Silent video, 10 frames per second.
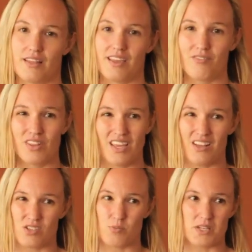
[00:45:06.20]
like everything
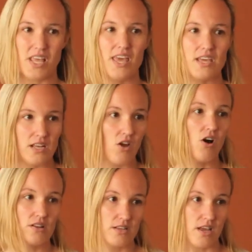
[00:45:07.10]
else, but take it in
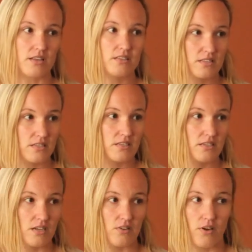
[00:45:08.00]
context,
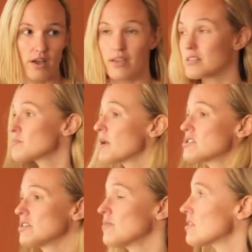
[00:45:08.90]
okay?
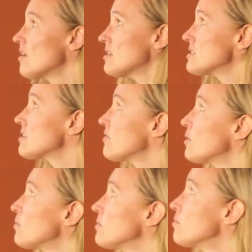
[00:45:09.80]
Especially with all these different